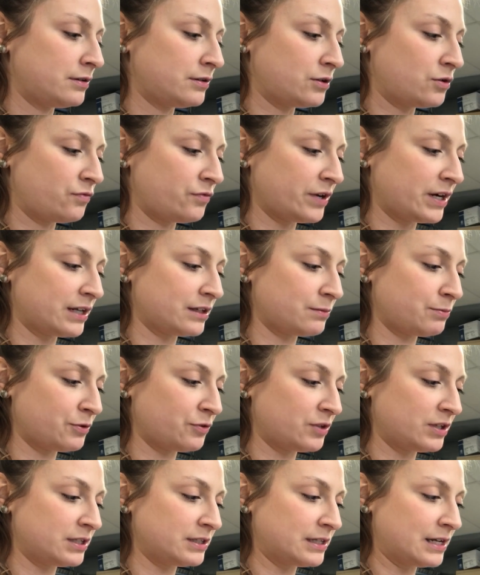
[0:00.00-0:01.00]
Don't forget to put
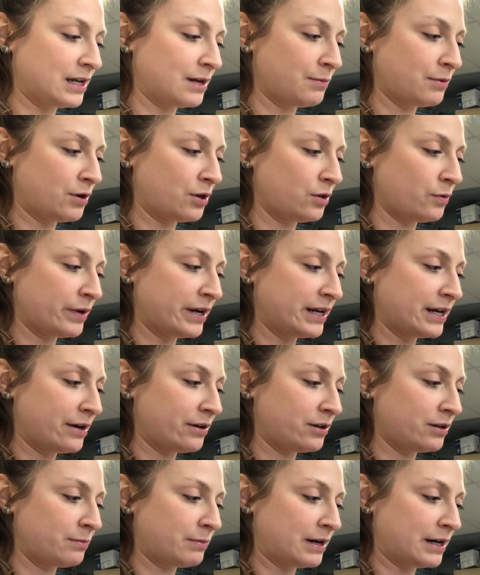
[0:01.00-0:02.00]
the stem all the way down
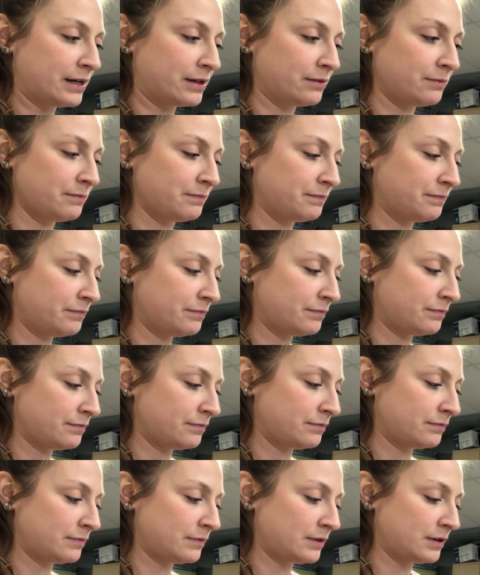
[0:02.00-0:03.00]
to the bottom.
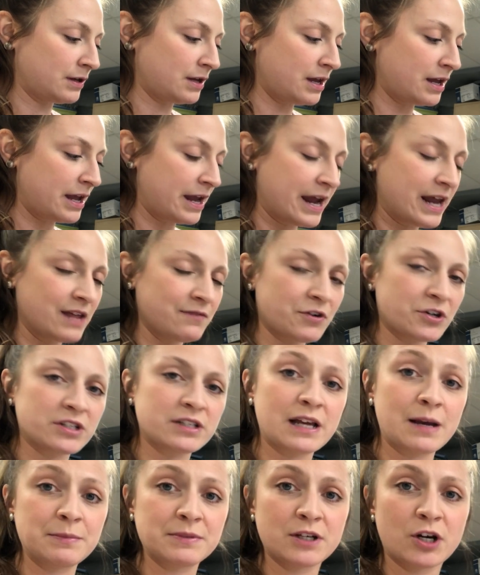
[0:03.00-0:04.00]
And if your
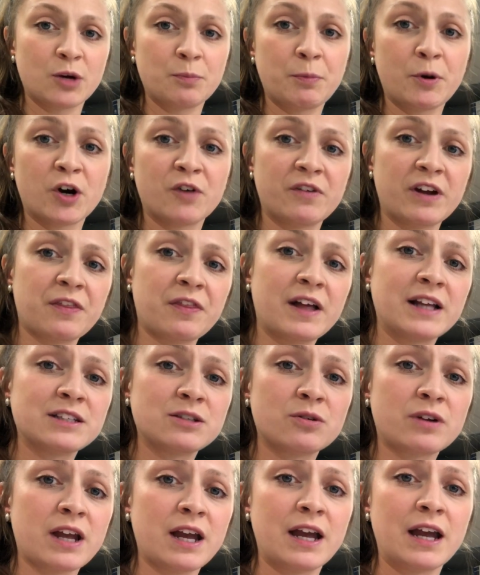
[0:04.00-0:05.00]
stems aren't perfect, that's
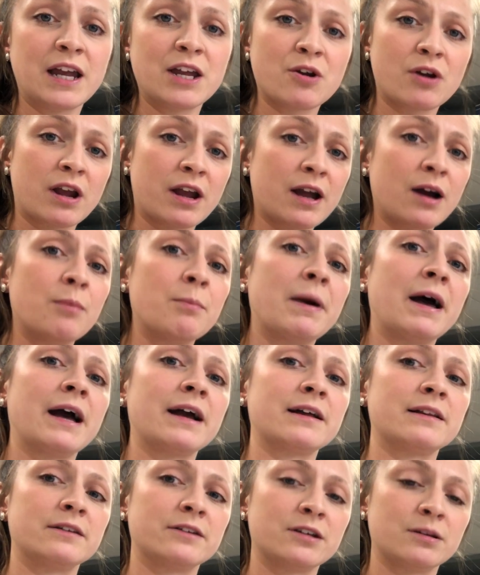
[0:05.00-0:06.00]
okay. You can come
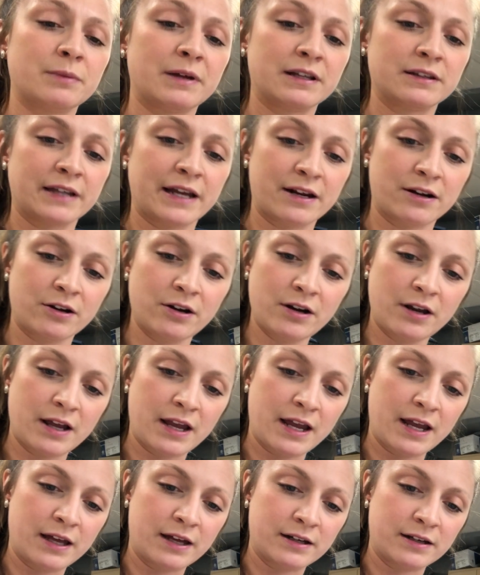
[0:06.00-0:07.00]
back a little bit later
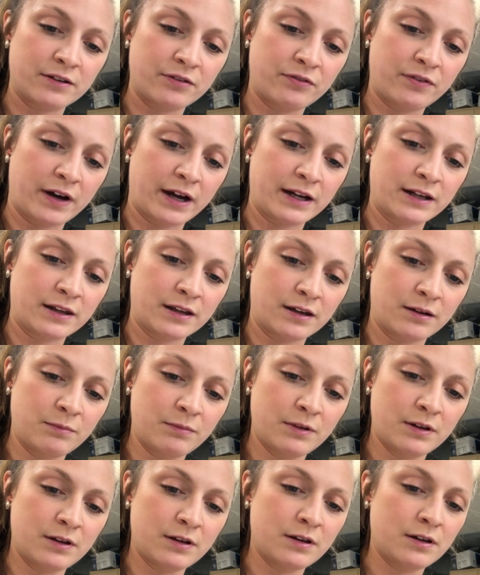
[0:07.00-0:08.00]
and define them.
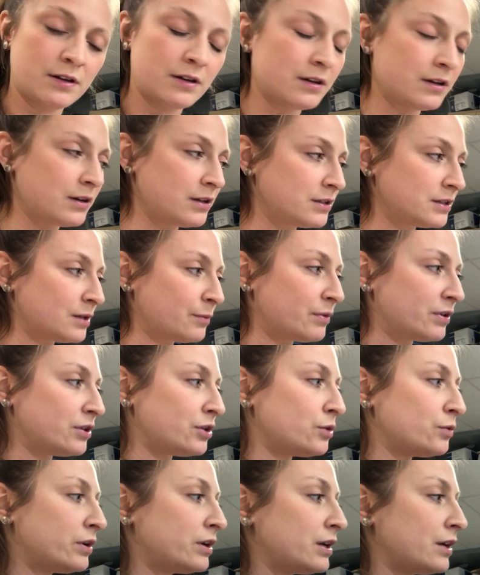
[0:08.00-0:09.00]
So I'm going to
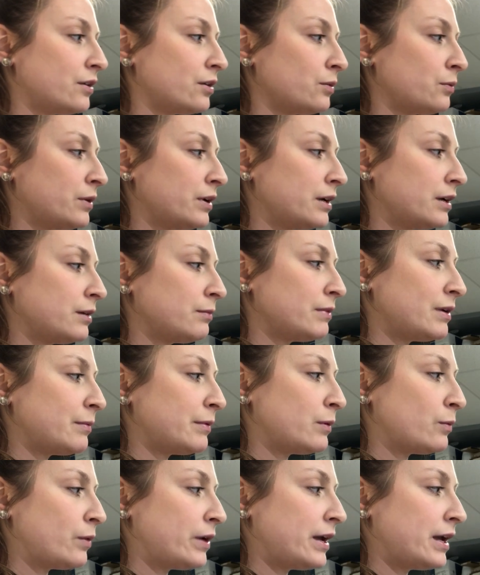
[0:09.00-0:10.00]
do another one
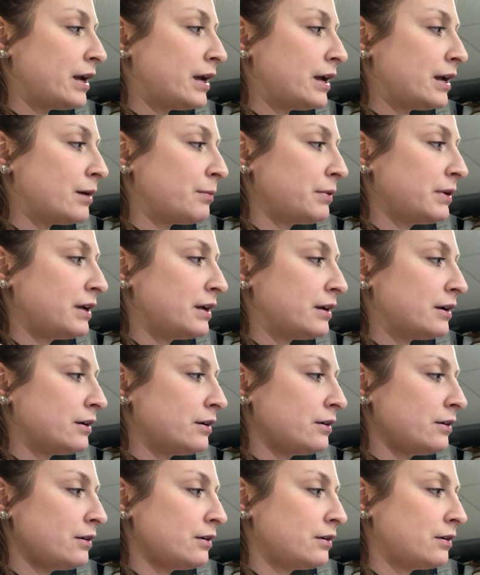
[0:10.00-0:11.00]
maybe way up
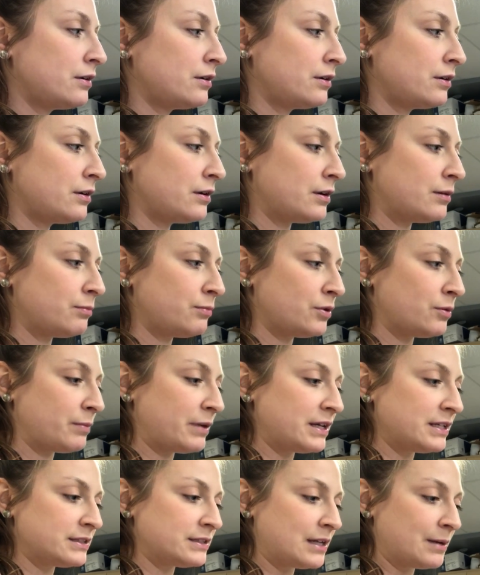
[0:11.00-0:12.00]
here and put
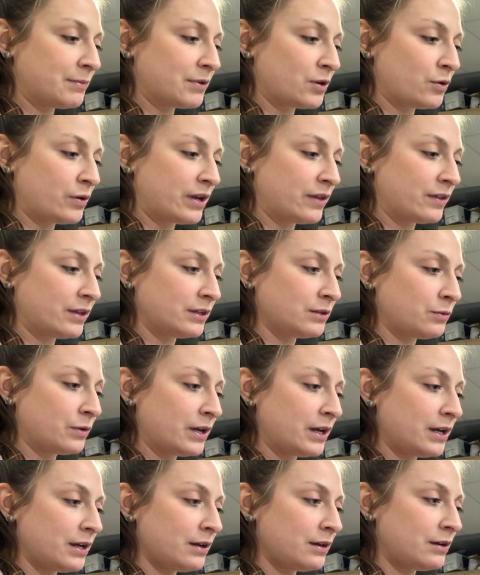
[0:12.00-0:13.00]
my stem going this
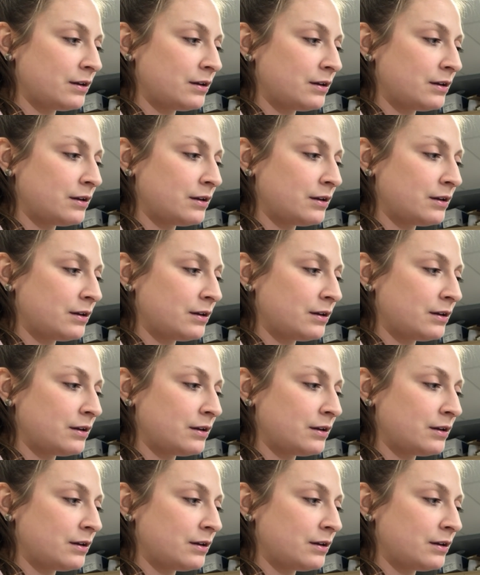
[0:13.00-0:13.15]
way.